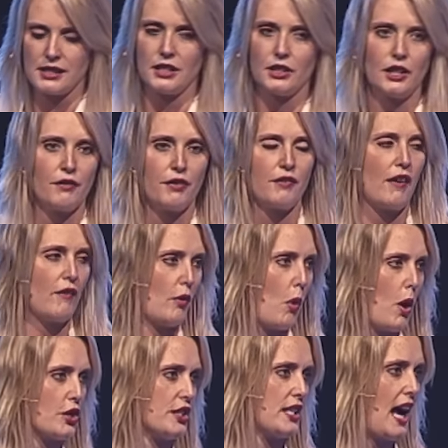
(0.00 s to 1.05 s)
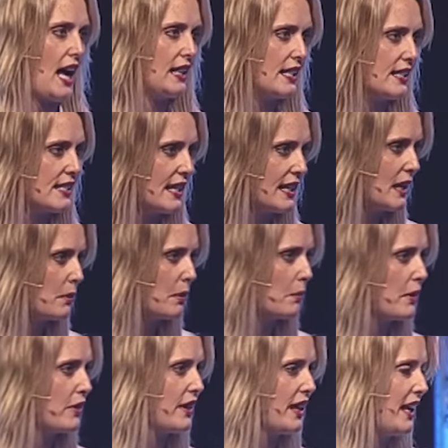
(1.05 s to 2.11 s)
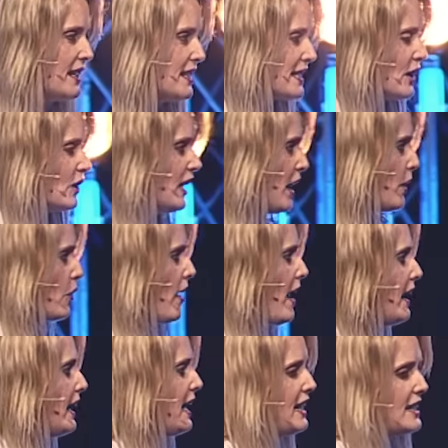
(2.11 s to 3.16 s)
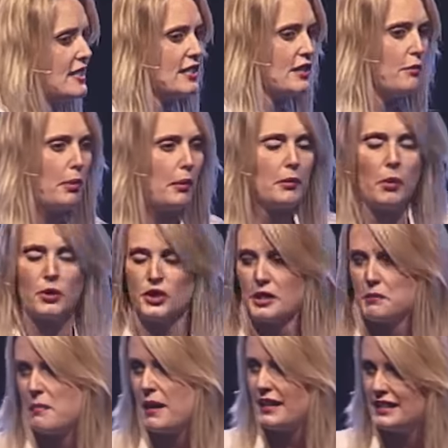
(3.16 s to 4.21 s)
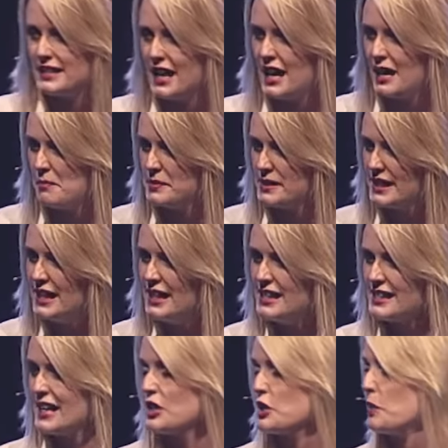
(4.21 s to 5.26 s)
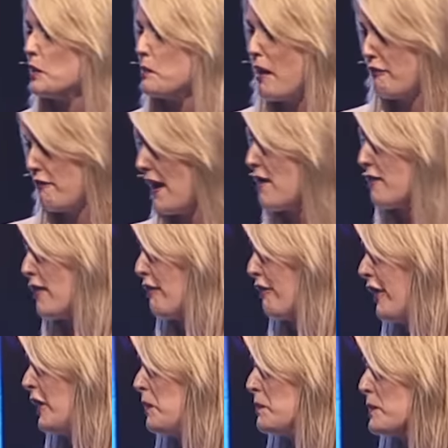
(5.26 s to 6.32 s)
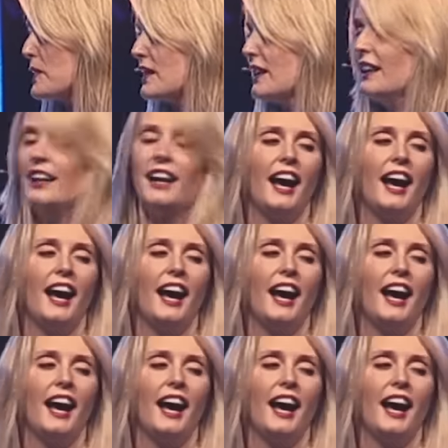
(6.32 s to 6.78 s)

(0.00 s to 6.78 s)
I don't know if you've ever watched Alice, anyone with kids or now grandkids, you've probably watched it many times. It's actually one of my favorite films.